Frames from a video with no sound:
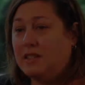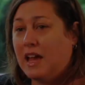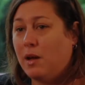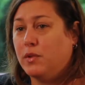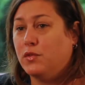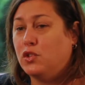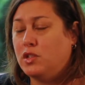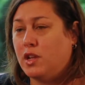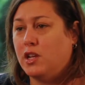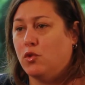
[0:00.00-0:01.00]
the habit of
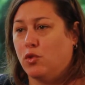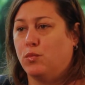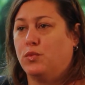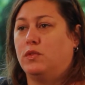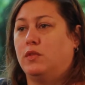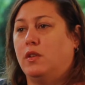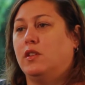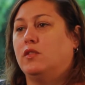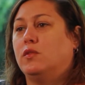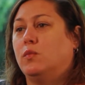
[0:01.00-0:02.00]
study groups
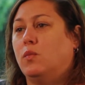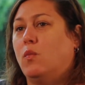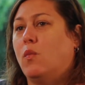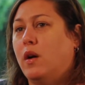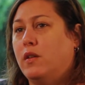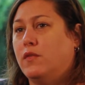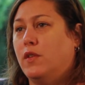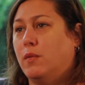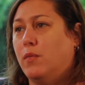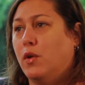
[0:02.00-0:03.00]
is one of
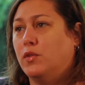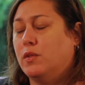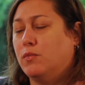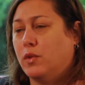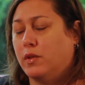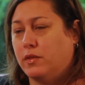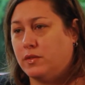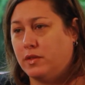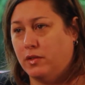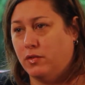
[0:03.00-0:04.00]
the most important
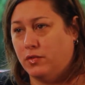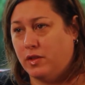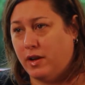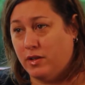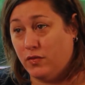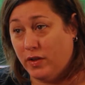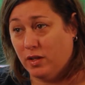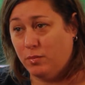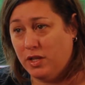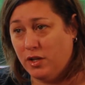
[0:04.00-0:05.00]
skills that I
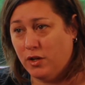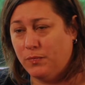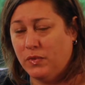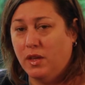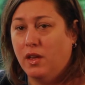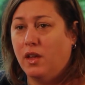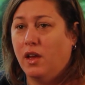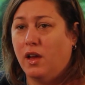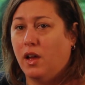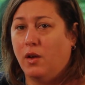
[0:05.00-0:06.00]
developed here.
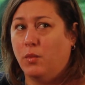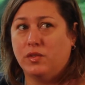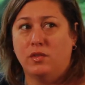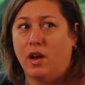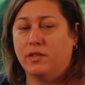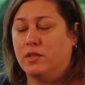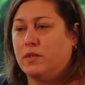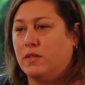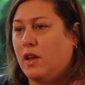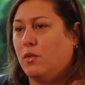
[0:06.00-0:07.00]
It was not
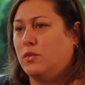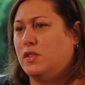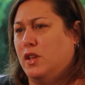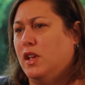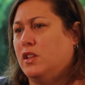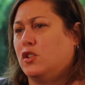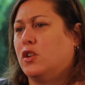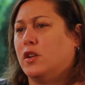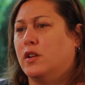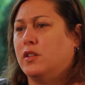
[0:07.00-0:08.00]
something that was
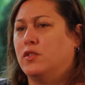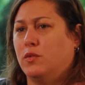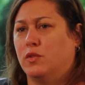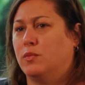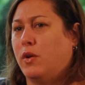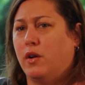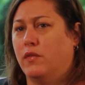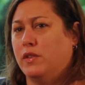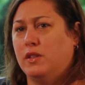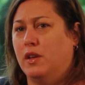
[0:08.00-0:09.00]
encouraged. It was part of
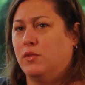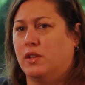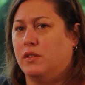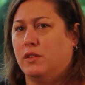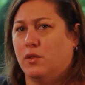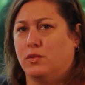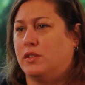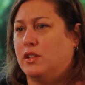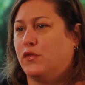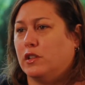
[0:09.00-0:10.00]
a, there was a
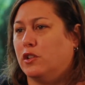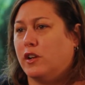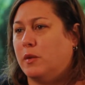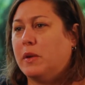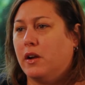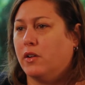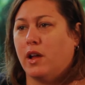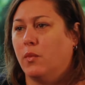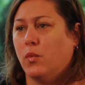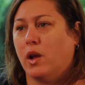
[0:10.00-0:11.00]
different learning
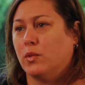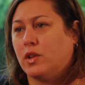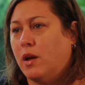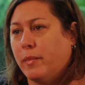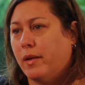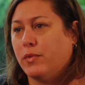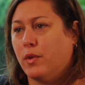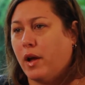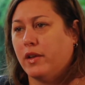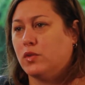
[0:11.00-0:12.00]
paradigm when I was coming up through
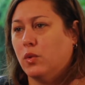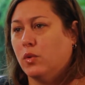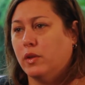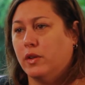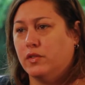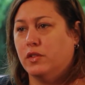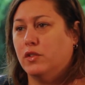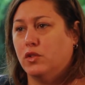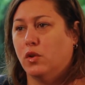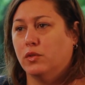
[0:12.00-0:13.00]
high school. And as an
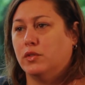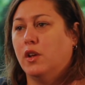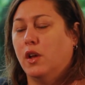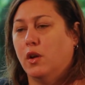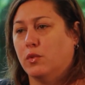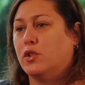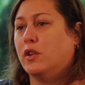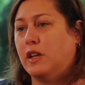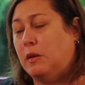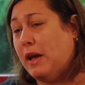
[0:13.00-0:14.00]
adult
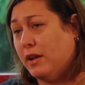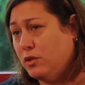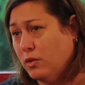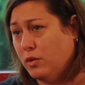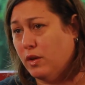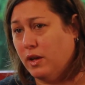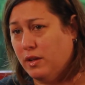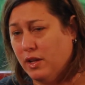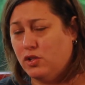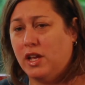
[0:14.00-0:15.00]
returning back to an
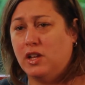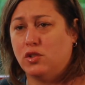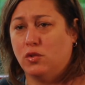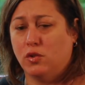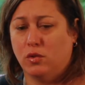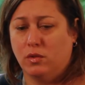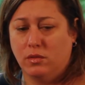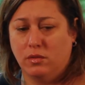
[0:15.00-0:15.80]
educational